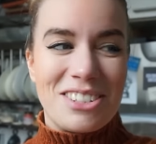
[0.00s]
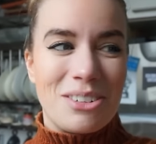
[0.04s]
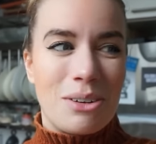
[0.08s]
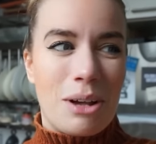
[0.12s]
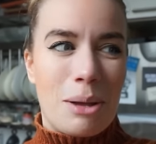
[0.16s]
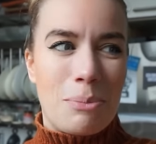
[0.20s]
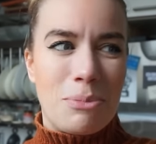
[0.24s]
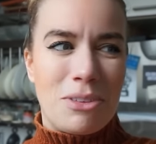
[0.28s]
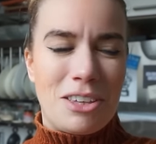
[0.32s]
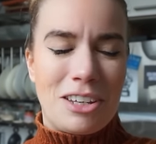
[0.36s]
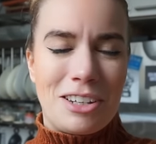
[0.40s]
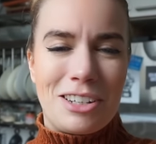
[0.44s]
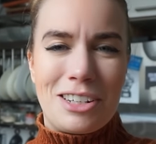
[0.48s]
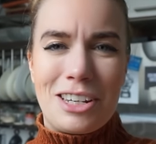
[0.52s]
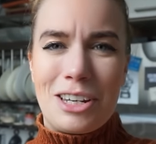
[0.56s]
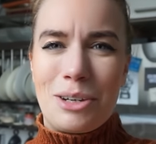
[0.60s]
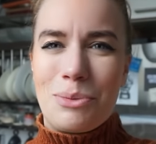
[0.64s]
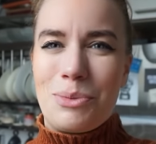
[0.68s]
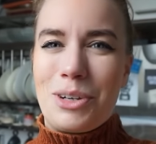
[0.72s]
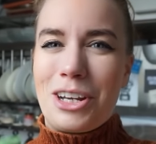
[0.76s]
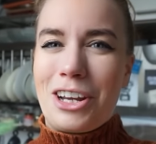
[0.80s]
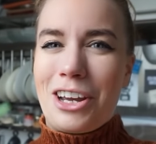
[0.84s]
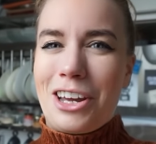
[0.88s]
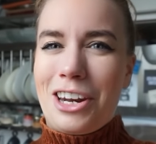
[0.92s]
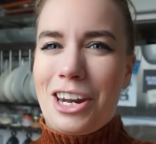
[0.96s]
So I'm thinking
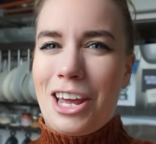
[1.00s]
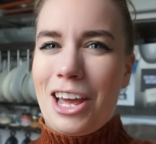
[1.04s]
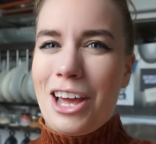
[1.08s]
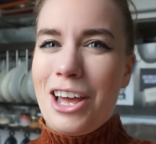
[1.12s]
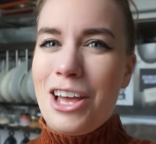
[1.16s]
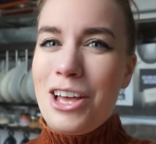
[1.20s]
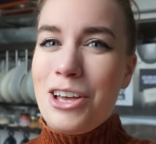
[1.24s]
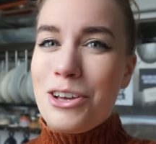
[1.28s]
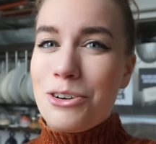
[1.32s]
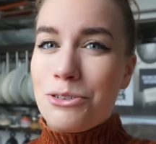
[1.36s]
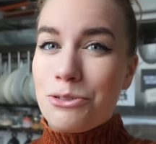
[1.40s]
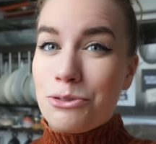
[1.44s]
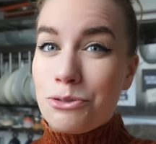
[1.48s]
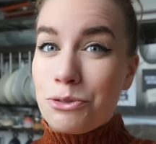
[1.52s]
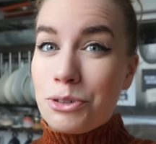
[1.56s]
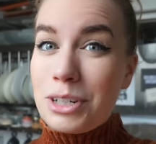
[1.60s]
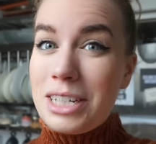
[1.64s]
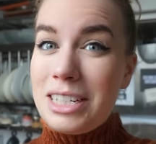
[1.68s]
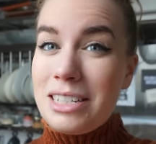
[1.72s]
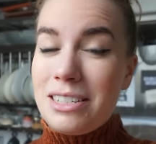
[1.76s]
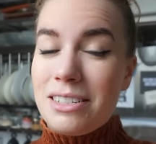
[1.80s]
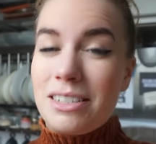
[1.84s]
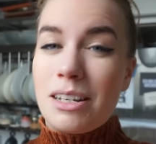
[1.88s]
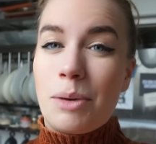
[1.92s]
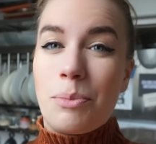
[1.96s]
we're gonna
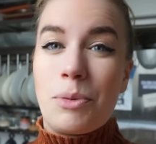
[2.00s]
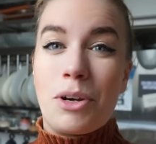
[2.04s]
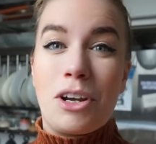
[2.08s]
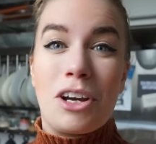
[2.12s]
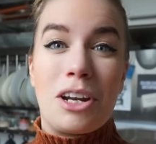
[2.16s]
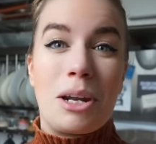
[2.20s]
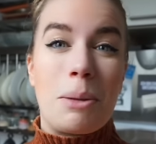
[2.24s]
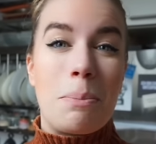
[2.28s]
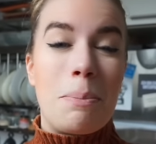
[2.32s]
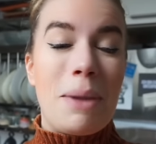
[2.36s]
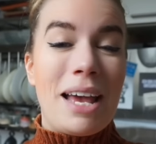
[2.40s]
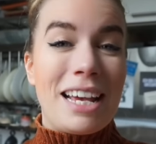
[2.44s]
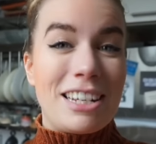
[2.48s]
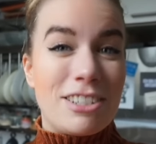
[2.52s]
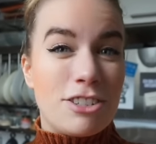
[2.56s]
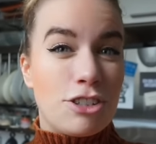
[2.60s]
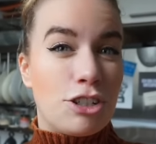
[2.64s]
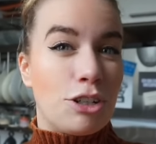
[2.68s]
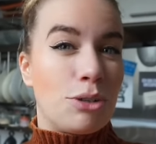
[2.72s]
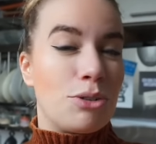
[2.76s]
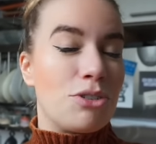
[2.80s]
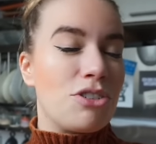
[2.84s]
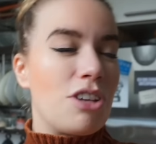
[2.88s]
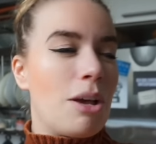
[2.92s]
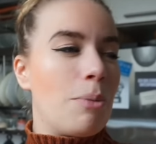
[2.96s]
freeze some, we're gonna
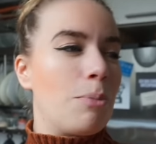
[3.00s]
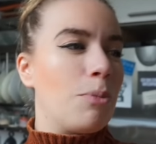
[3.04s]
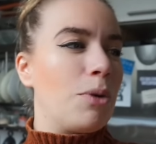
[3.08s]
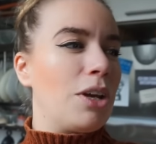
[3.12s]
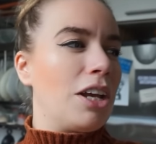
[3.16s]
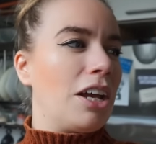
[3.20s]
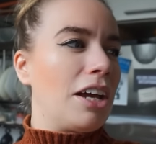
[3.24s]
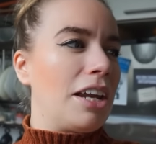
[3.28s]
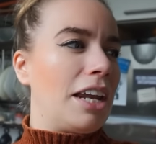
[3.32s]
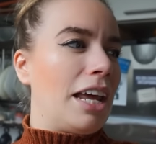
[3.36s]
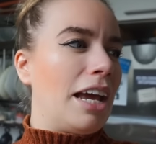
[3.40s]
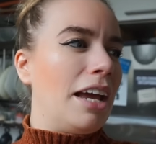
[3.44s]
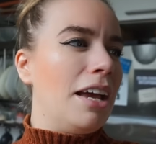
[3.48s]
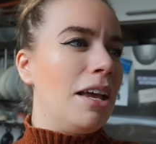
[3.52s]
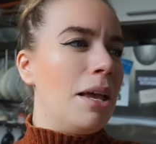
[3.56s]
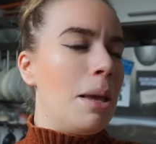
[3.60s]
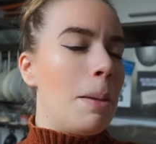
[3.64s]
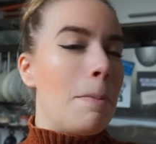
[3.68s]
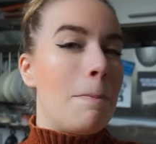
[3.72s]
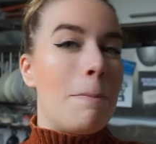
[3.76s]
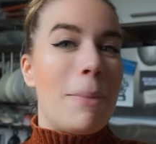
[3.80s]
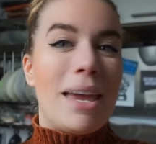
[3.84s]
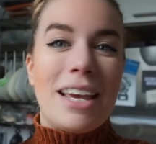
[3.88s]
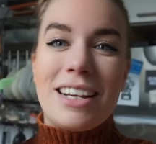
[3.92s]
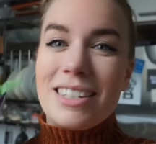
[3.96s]
pesto some, we're gonna
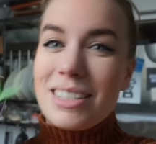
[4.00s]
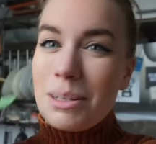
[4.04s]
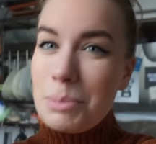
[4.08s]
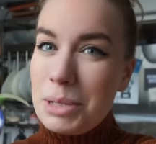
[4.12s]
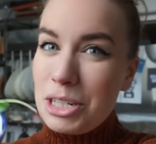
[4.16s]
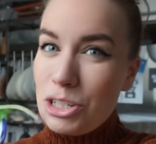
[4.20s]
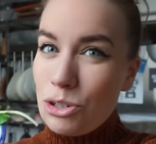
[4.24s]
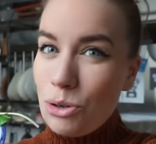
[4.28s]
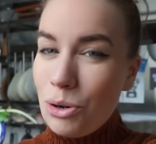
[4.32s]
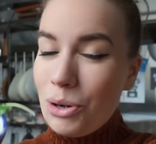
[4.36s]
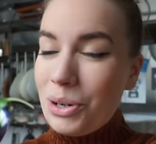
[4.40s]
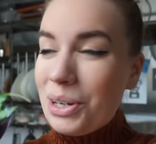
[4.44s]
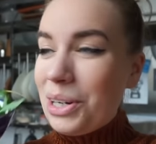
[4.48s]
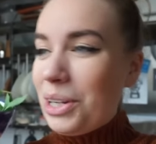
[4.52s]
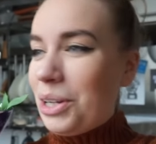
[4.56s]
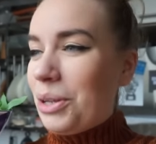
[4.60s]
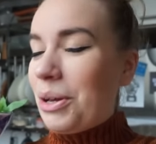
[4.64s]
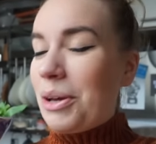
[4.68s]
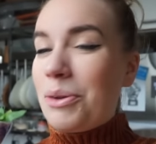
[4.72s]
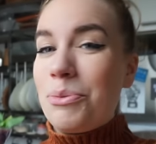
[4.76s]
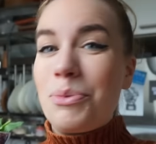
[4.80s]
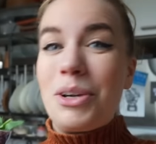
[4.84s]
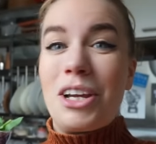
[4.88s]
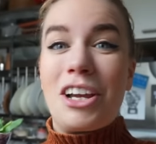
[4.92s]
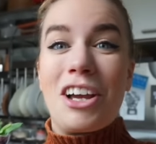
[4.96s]
make some into oil
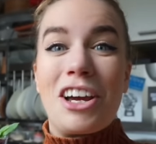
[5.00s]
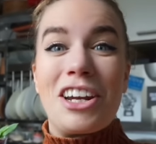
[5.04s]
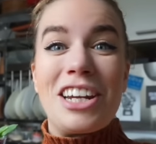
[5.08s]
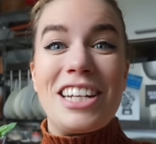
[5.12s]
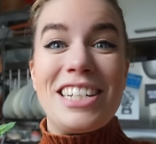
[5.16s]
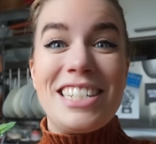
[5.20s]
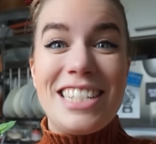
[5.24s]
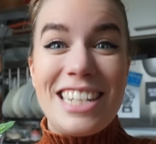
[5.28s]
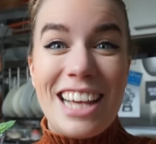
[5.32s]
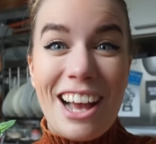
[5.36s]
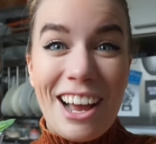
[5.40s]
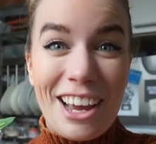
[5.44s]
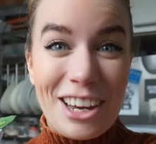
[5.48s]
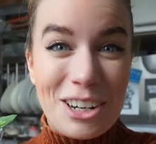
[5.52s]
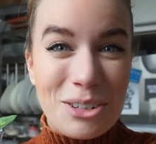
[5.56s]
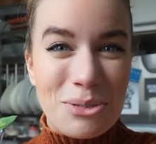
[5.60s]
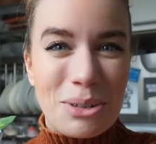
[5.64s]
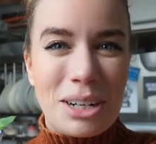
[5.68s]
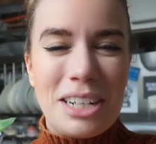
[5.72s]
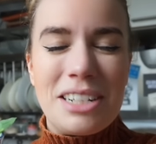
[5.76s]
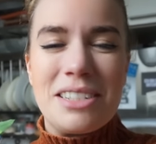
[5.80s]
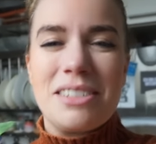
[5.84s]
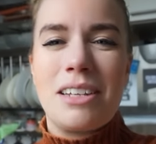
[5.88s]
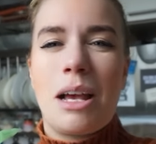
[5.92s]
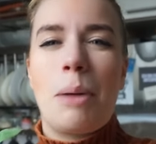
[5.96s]
and we're gonna
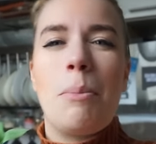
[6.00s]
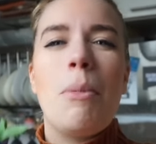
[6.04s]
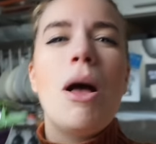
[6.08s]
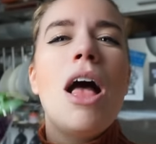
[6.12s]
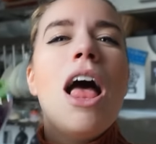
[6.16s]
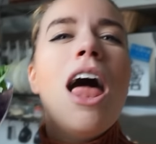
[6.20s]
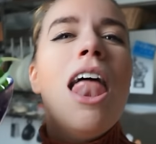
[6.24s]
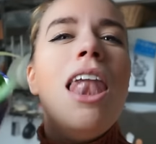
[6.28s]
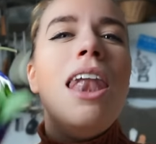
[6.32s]
dehydrate some.